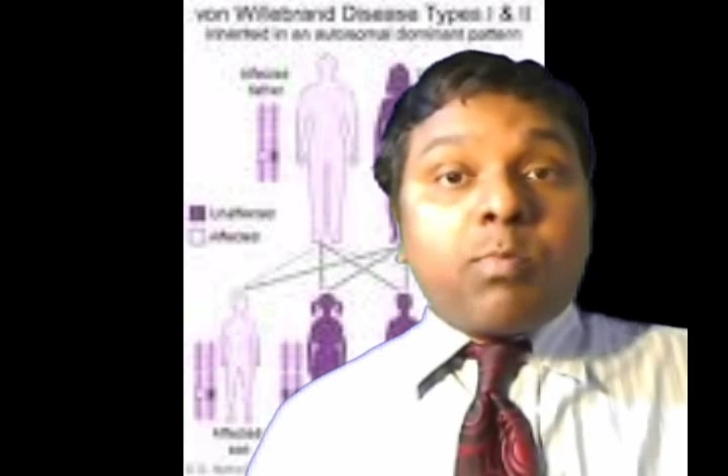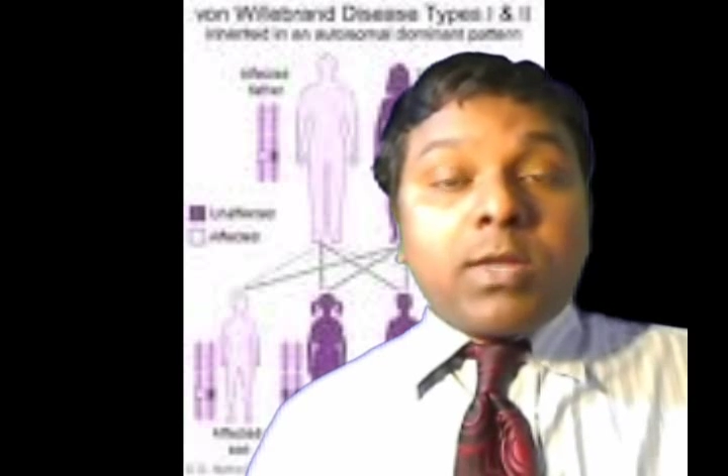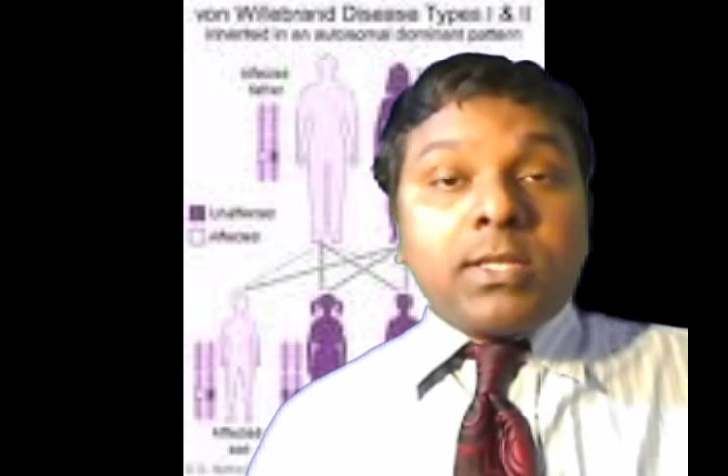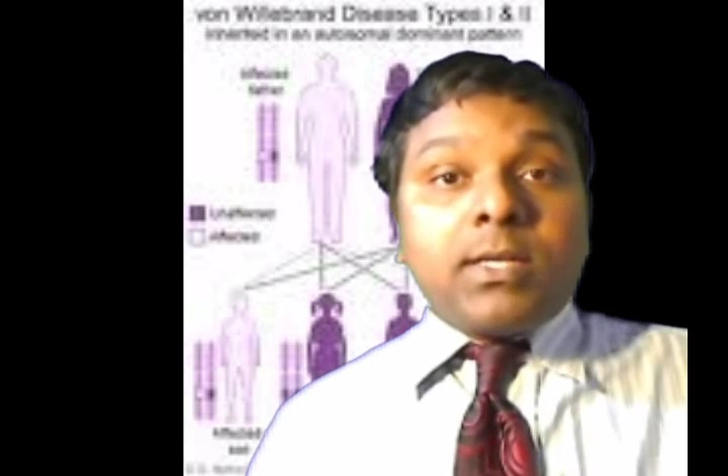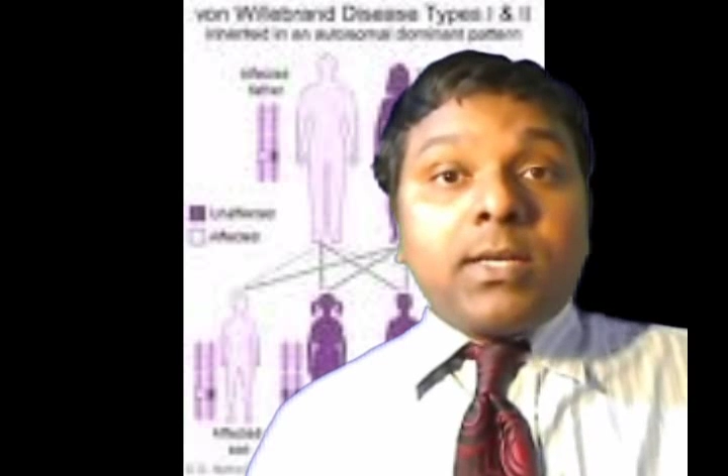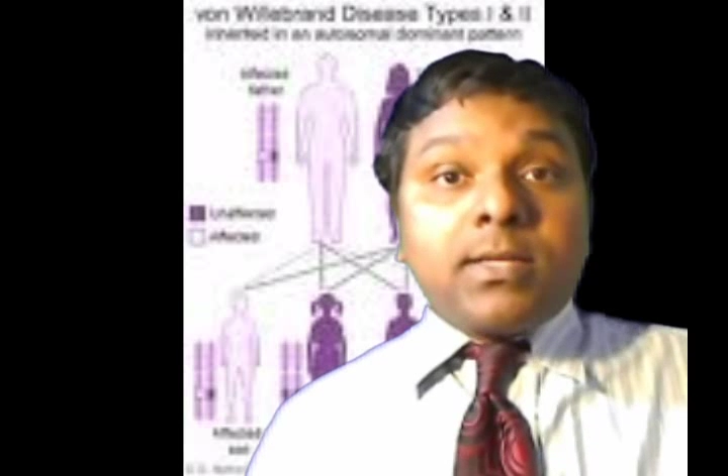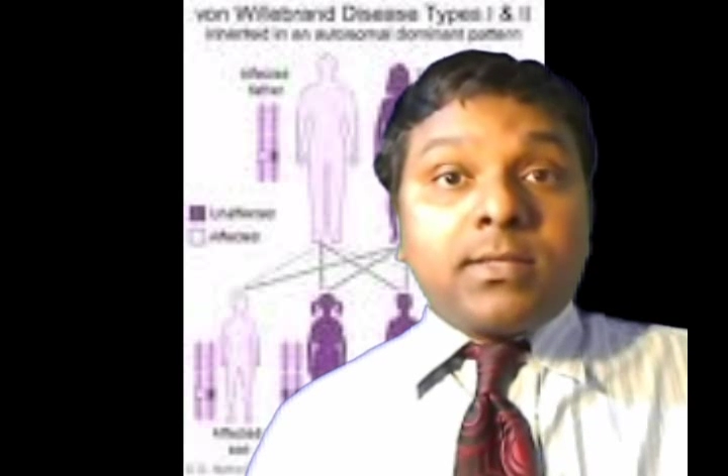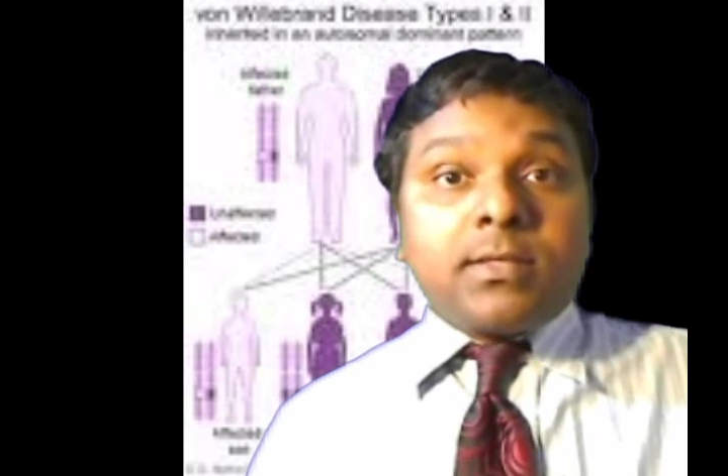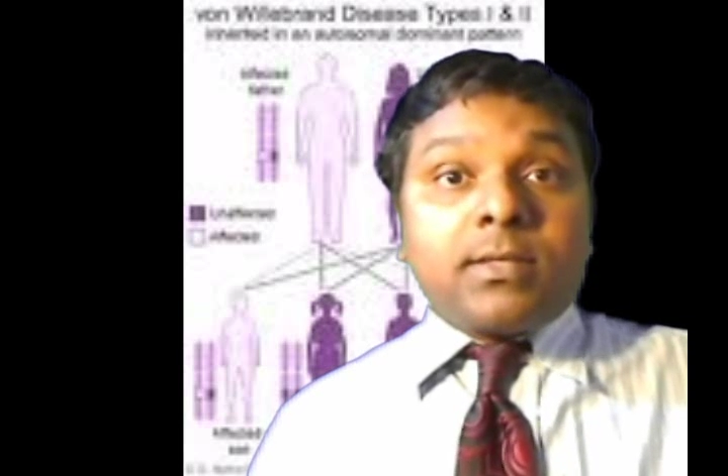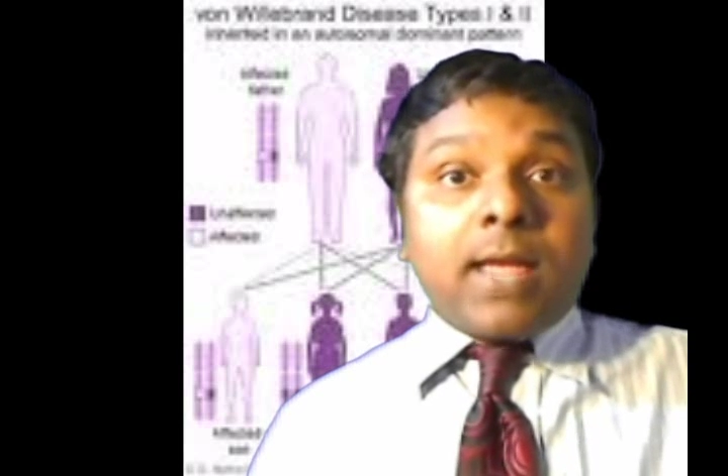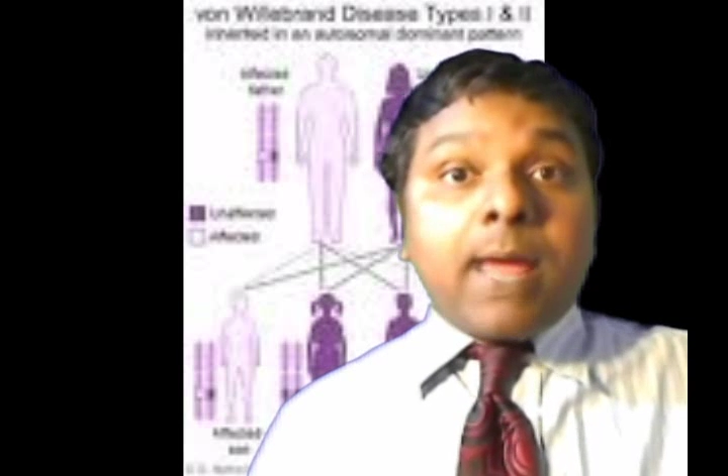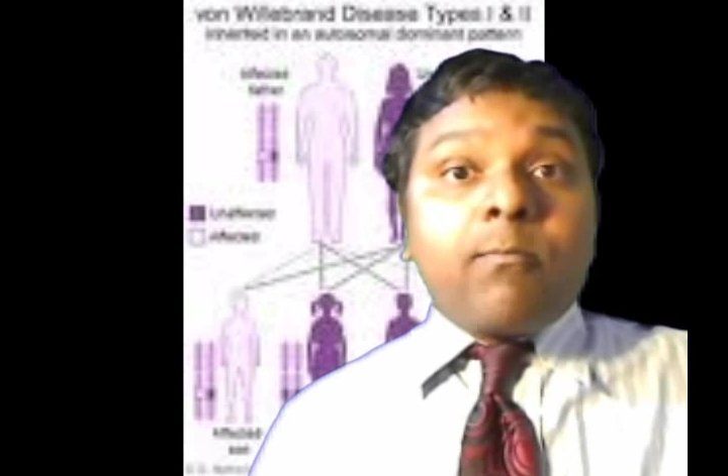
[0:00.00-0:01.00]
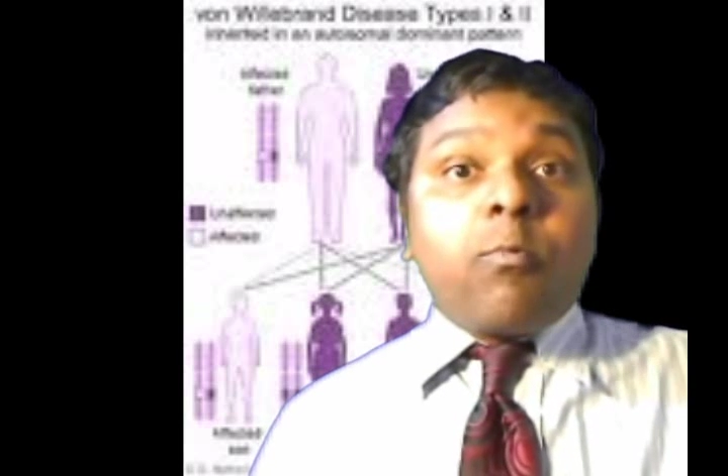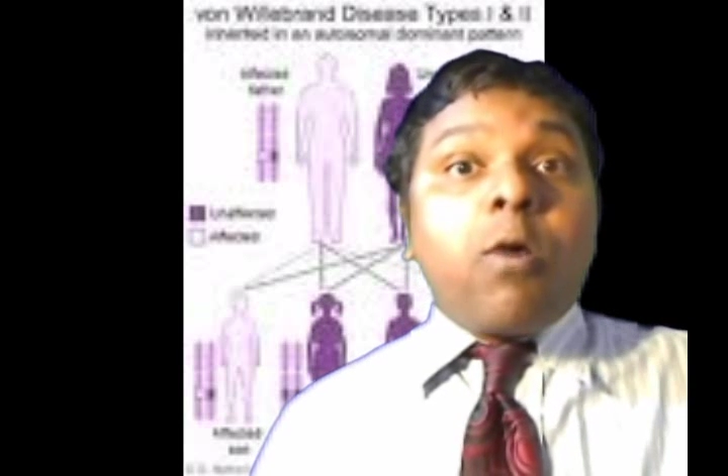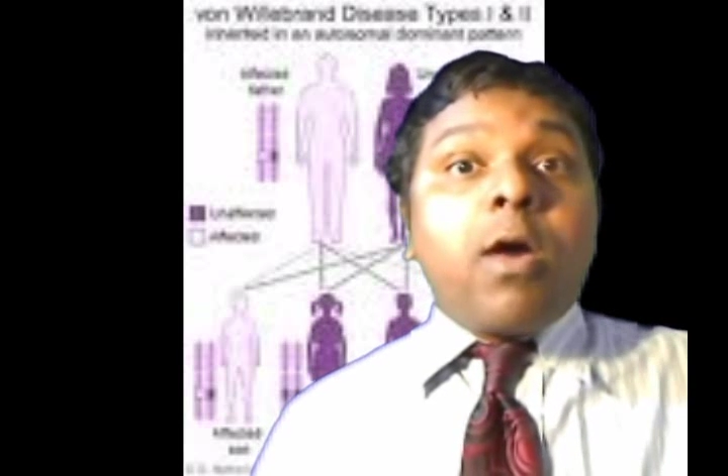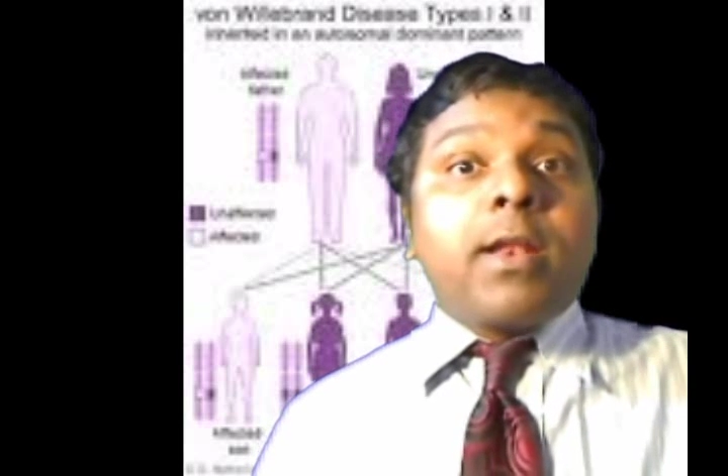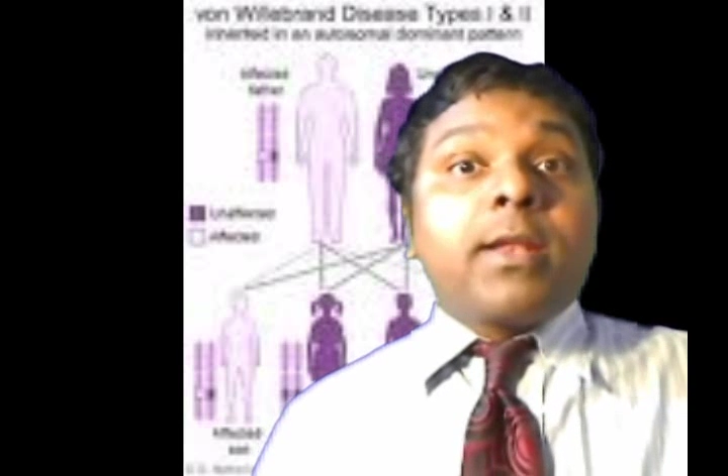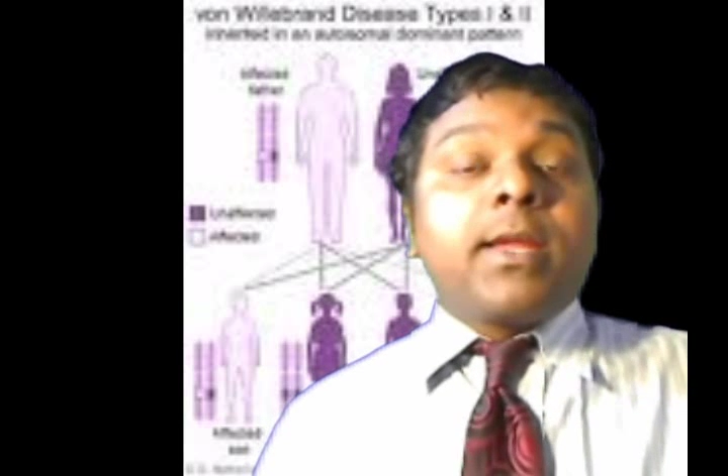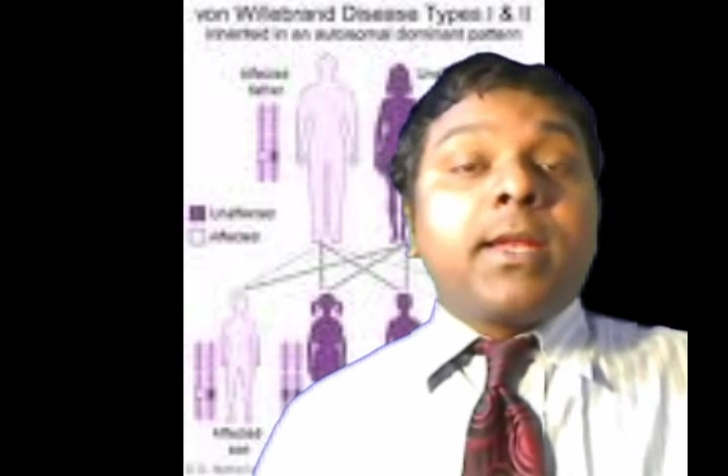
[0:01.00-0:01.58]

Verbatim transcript: present is type 1,